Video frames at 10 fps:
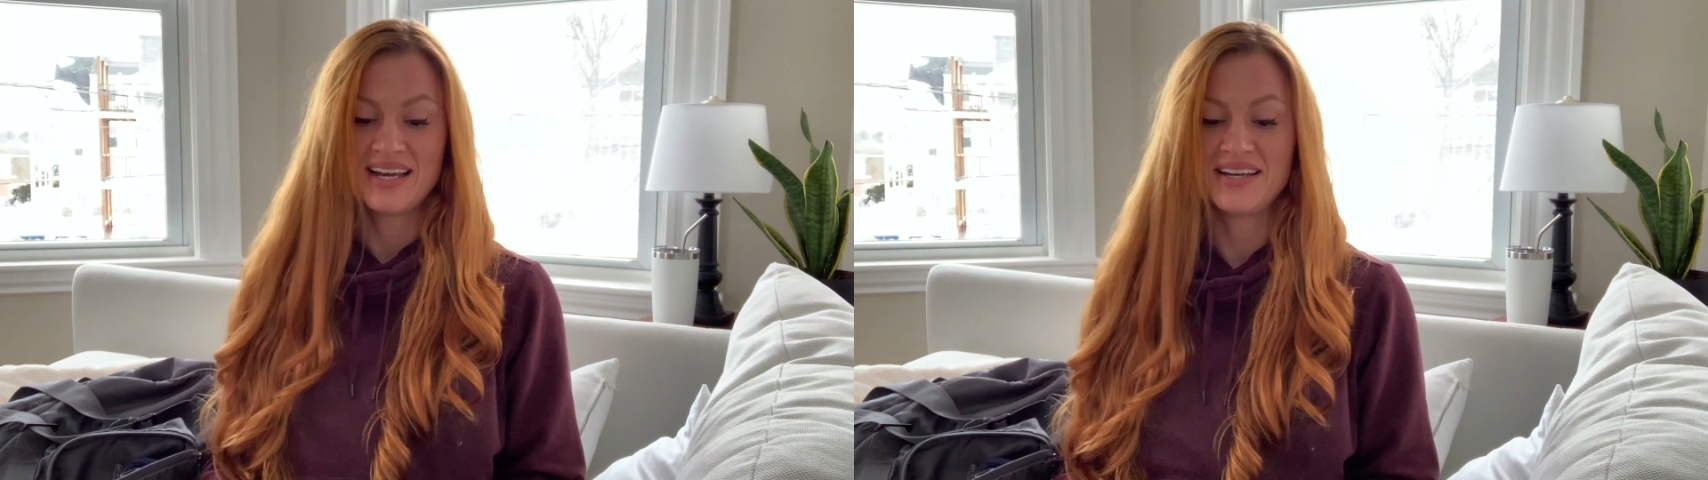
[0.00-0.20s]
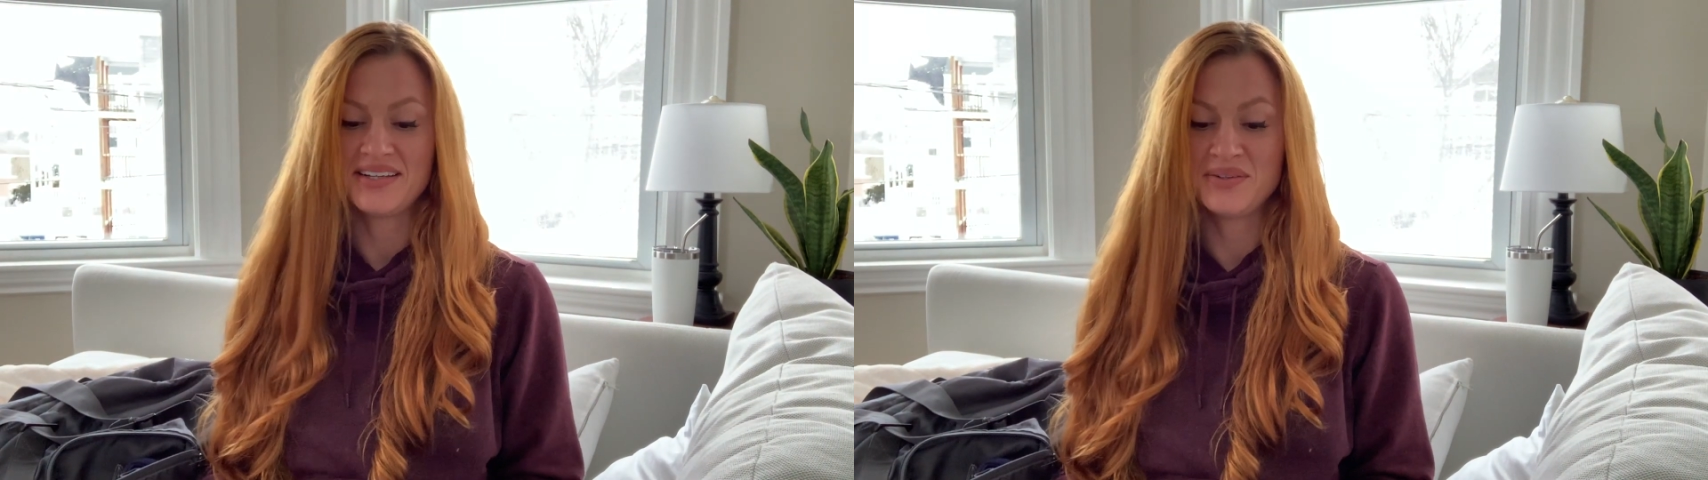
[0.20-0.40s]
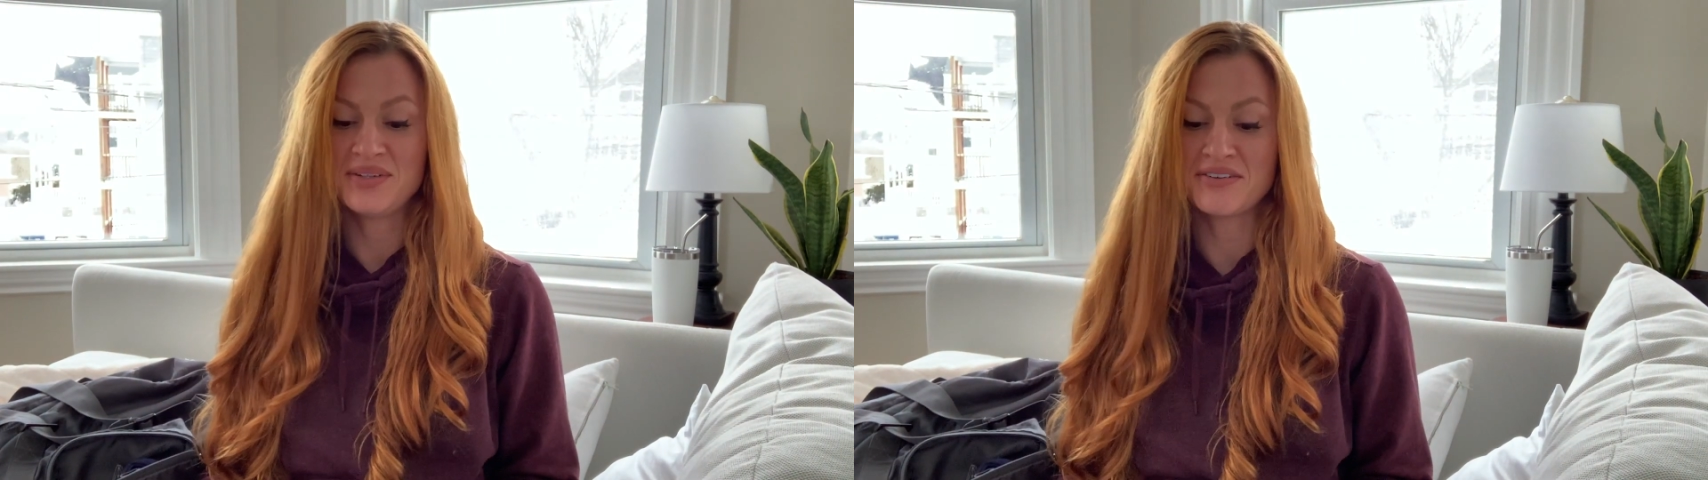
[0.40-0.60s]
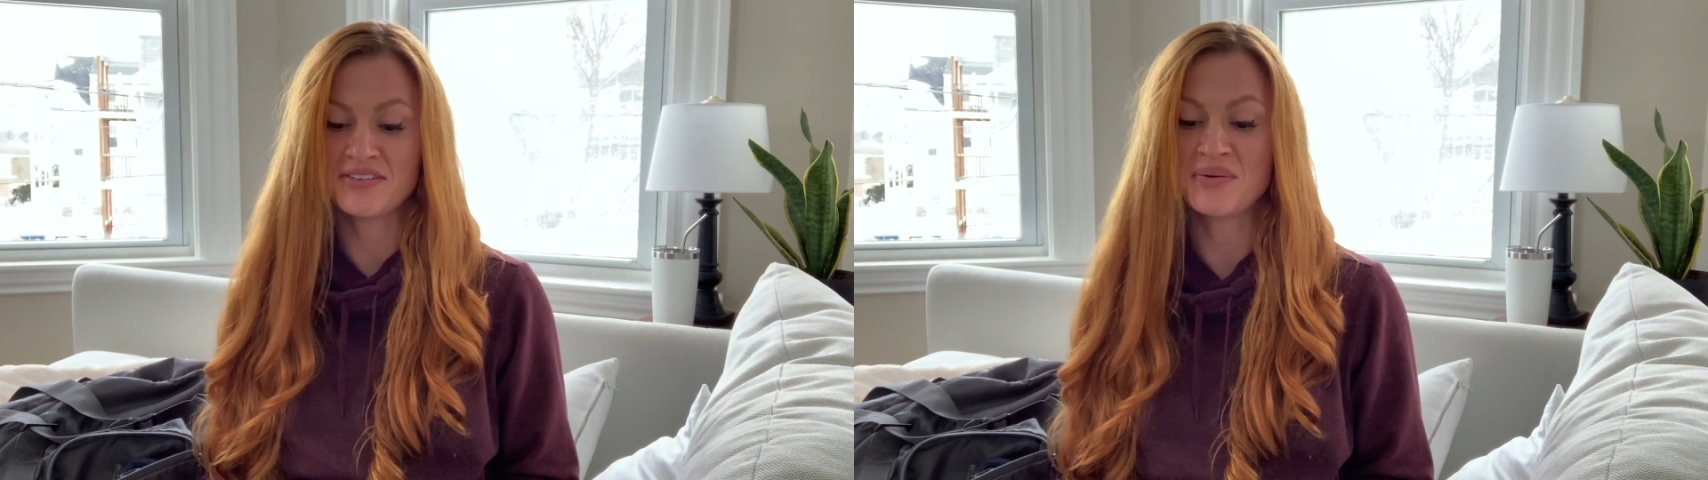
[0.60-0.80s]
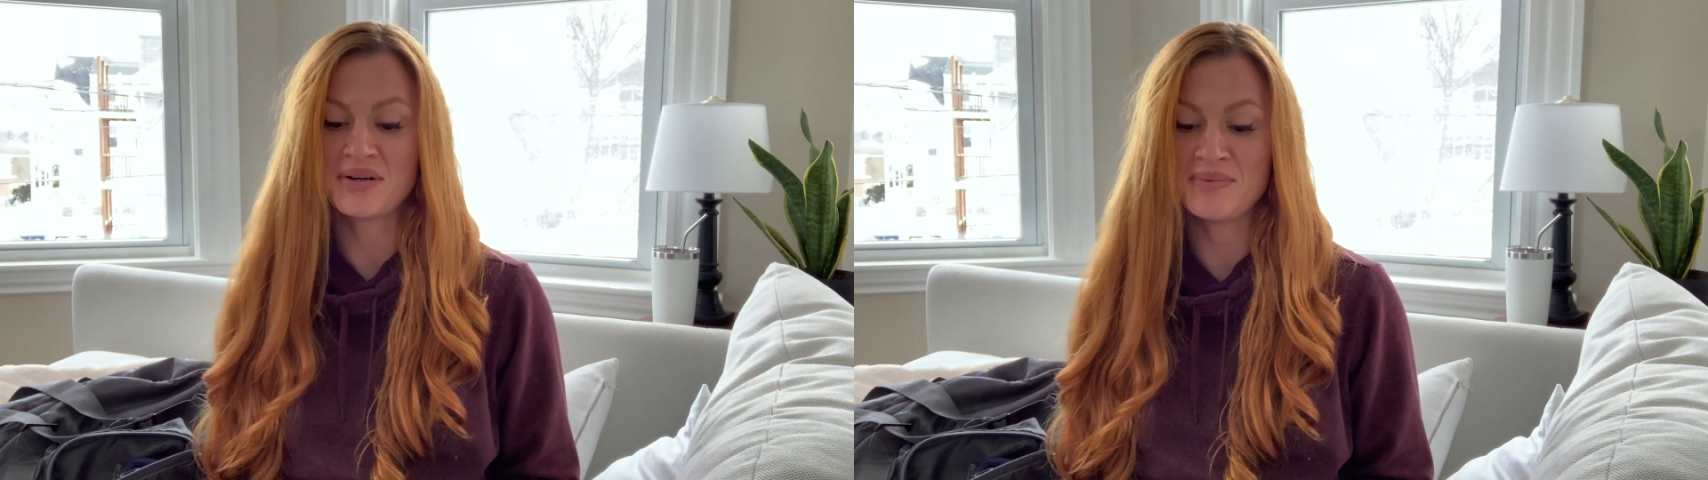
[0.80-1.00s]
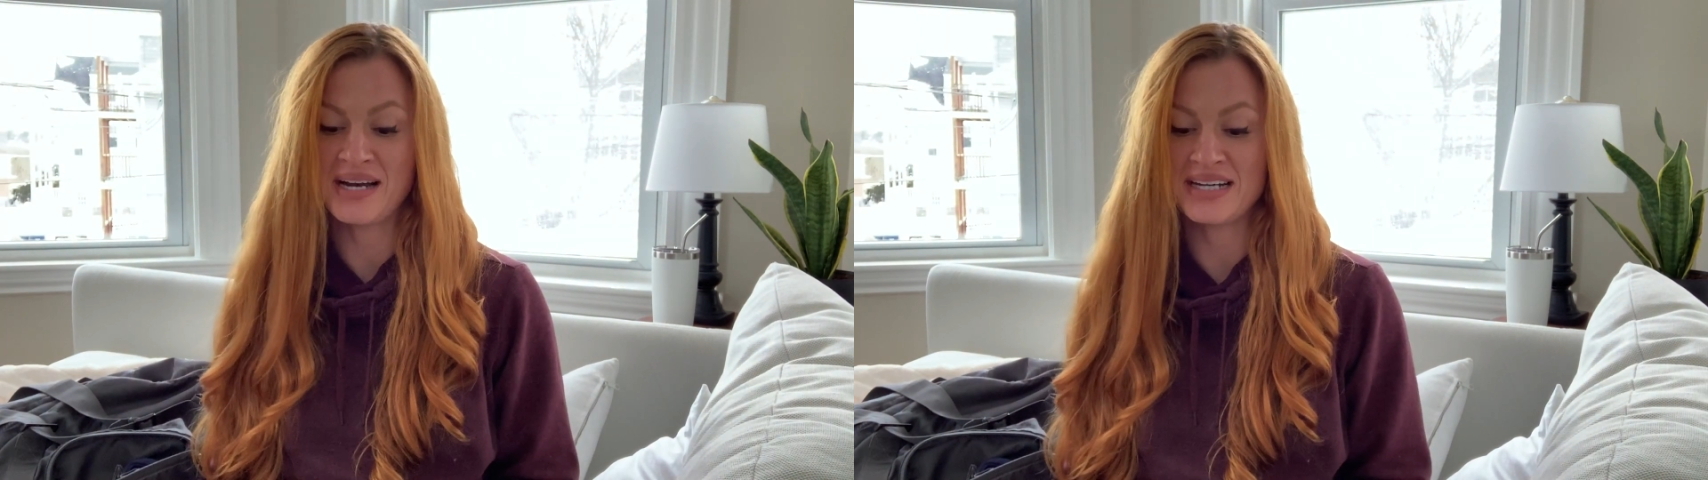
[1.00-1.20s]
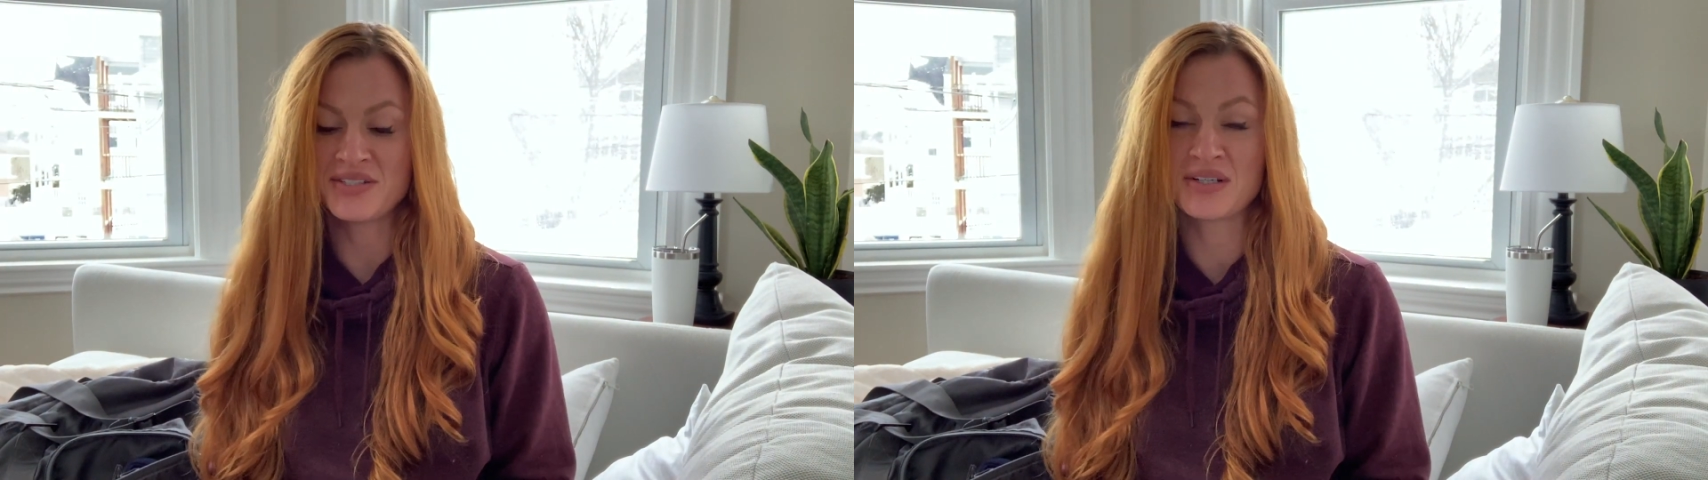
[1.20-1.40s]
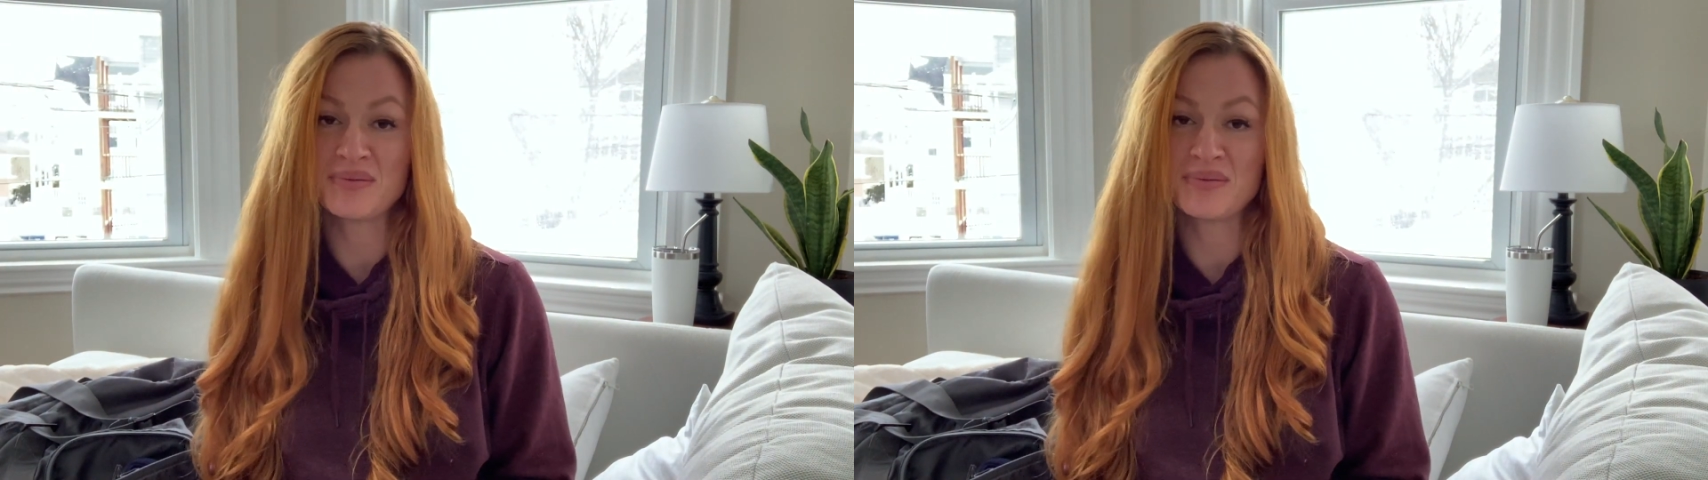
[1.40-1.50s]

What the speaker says: You definitely want to be hydrated